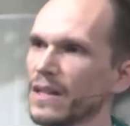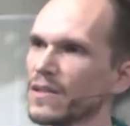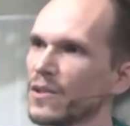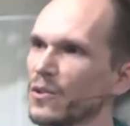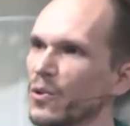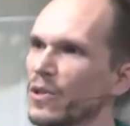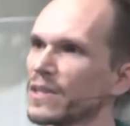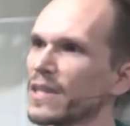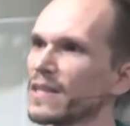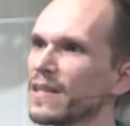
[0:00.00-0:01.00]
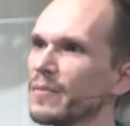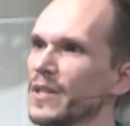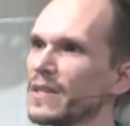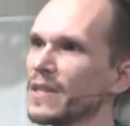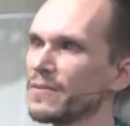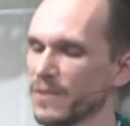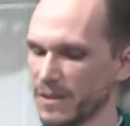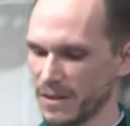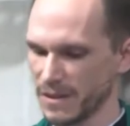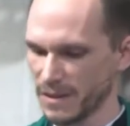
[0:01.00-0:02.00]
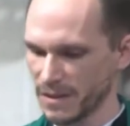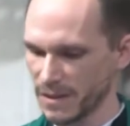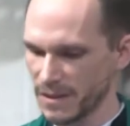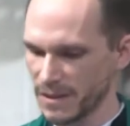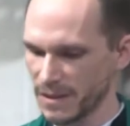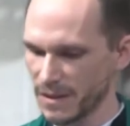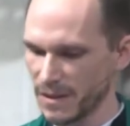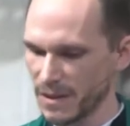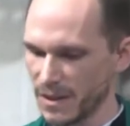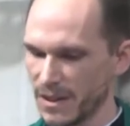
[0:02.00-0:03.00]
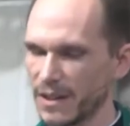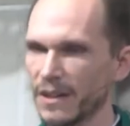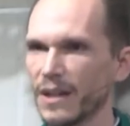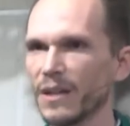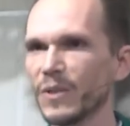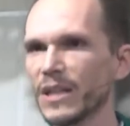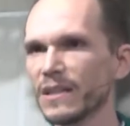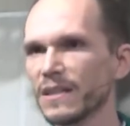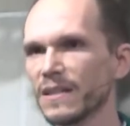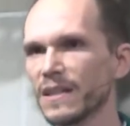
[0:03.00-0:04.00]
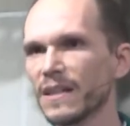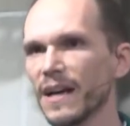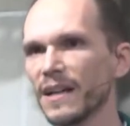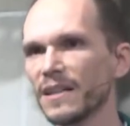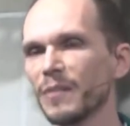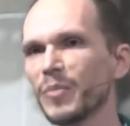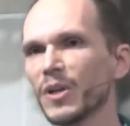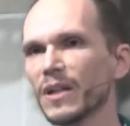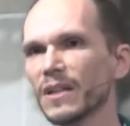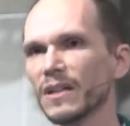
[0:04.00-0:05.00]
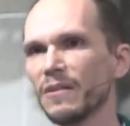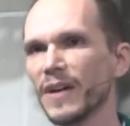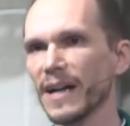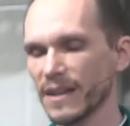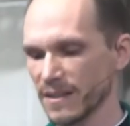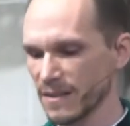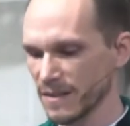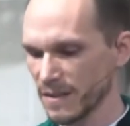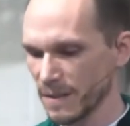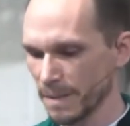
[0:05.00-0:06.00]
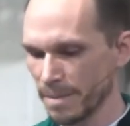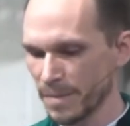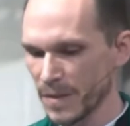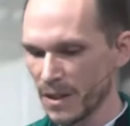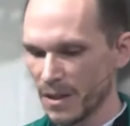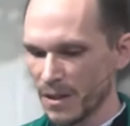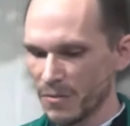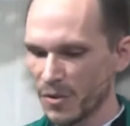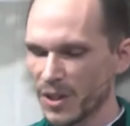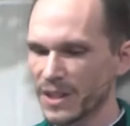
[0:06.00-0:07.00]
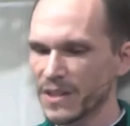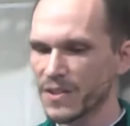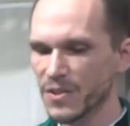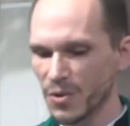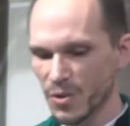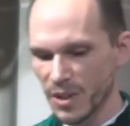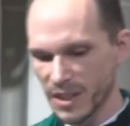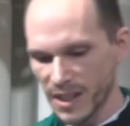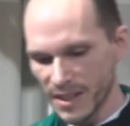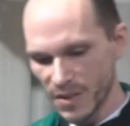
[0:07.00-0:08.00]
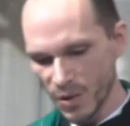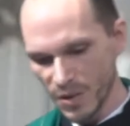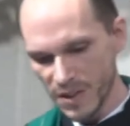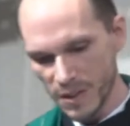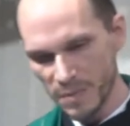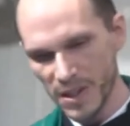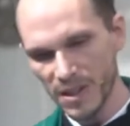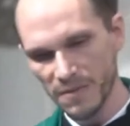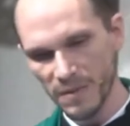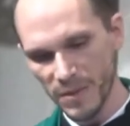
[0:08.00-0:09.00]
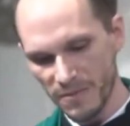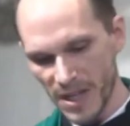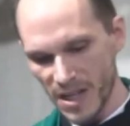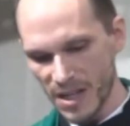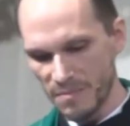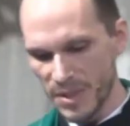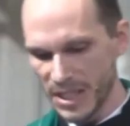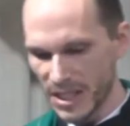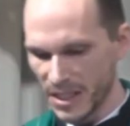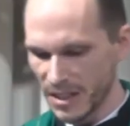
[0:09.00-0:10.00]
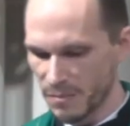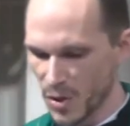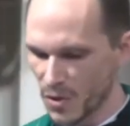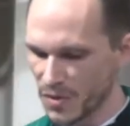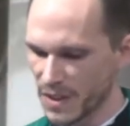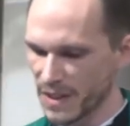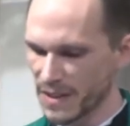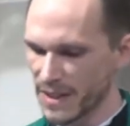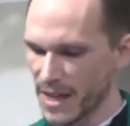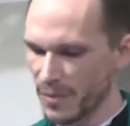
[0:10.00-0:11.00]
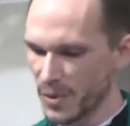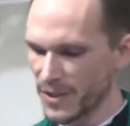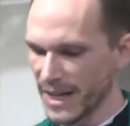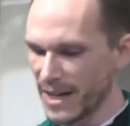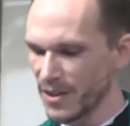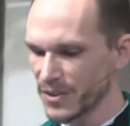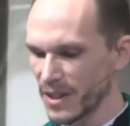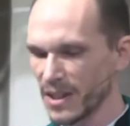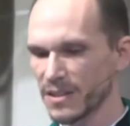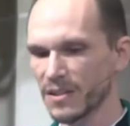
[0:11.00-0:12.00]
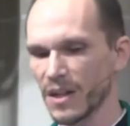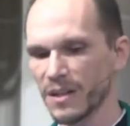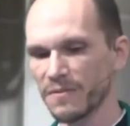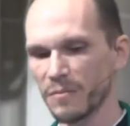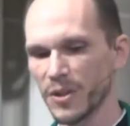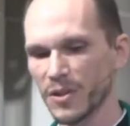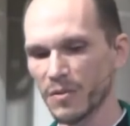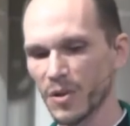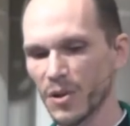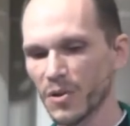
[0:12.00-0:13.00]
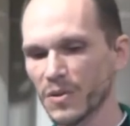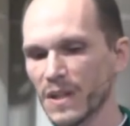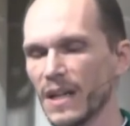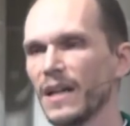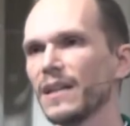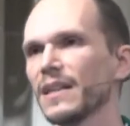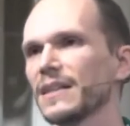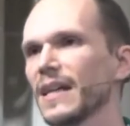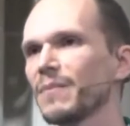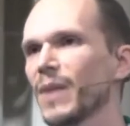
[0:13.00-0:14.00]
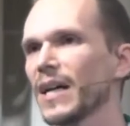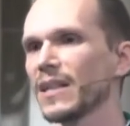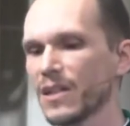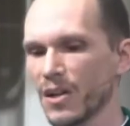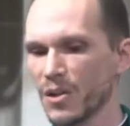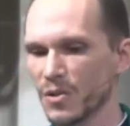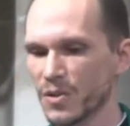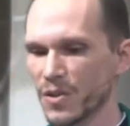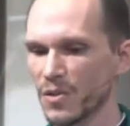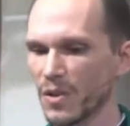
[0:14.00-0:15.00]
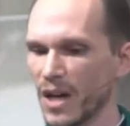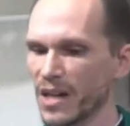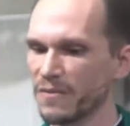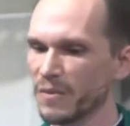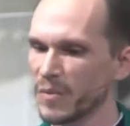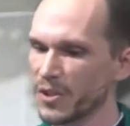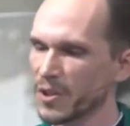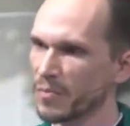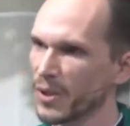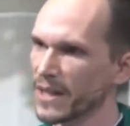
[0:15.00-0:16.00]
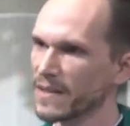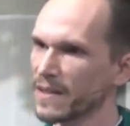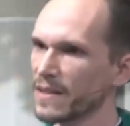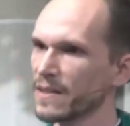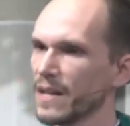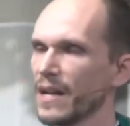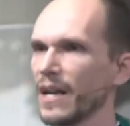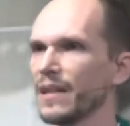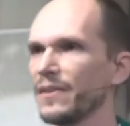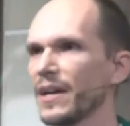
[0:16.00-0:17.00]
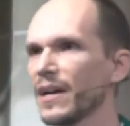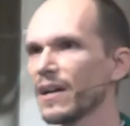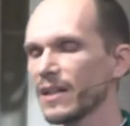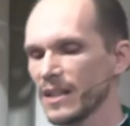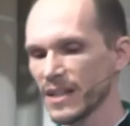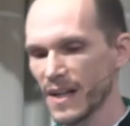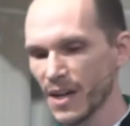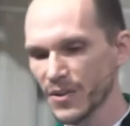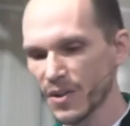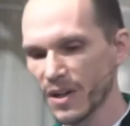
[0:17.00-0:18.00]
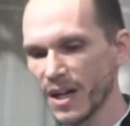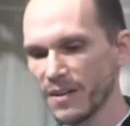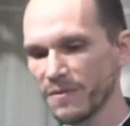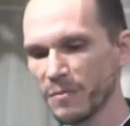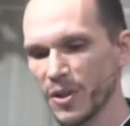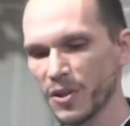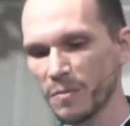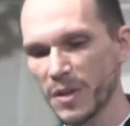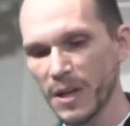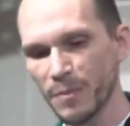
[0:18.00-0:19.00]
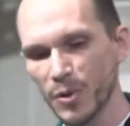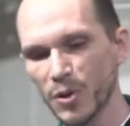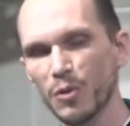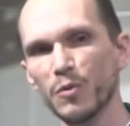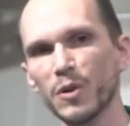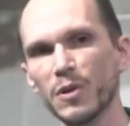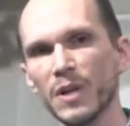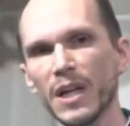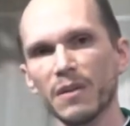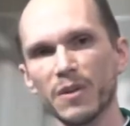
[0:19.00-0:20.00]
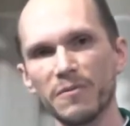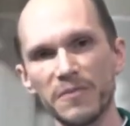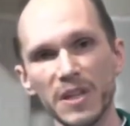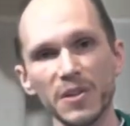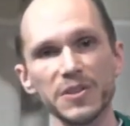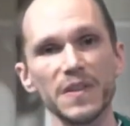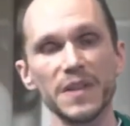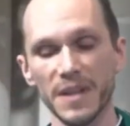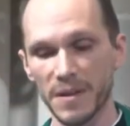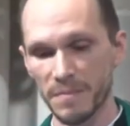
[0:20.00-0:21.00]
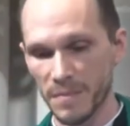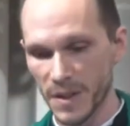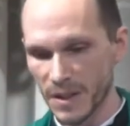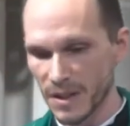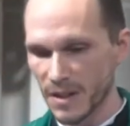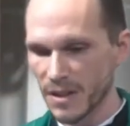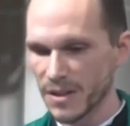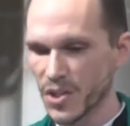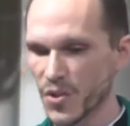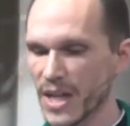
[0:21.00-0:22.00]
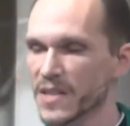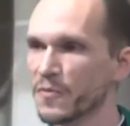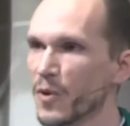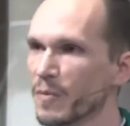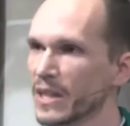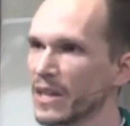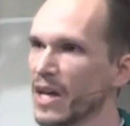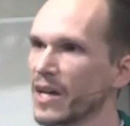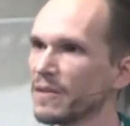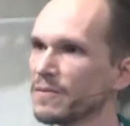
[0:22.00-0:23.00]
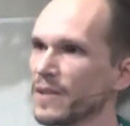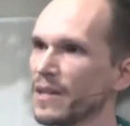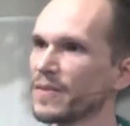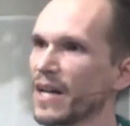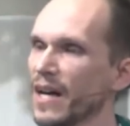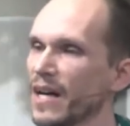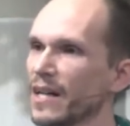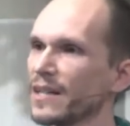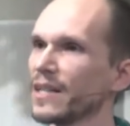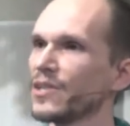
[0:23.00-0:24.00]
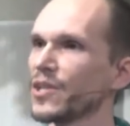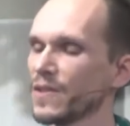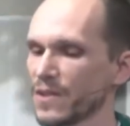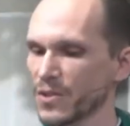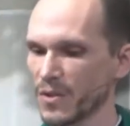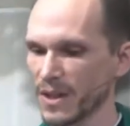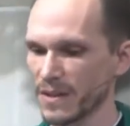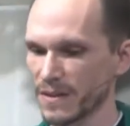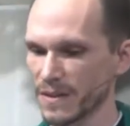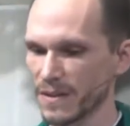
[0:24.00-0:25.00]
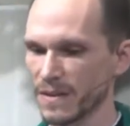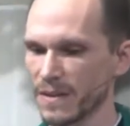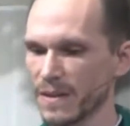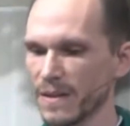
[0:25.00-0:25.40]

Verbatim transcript: And so the Lord does something different. And we get to see that in the book of Acts. For in this story, God's Holy Spirit from the very beginning moves the disciples out onto unfamiliar roads that they might go to unfamiliar places and there encounter unfamiliar people who will reveal to them the transforming love of God in Jesus Christ.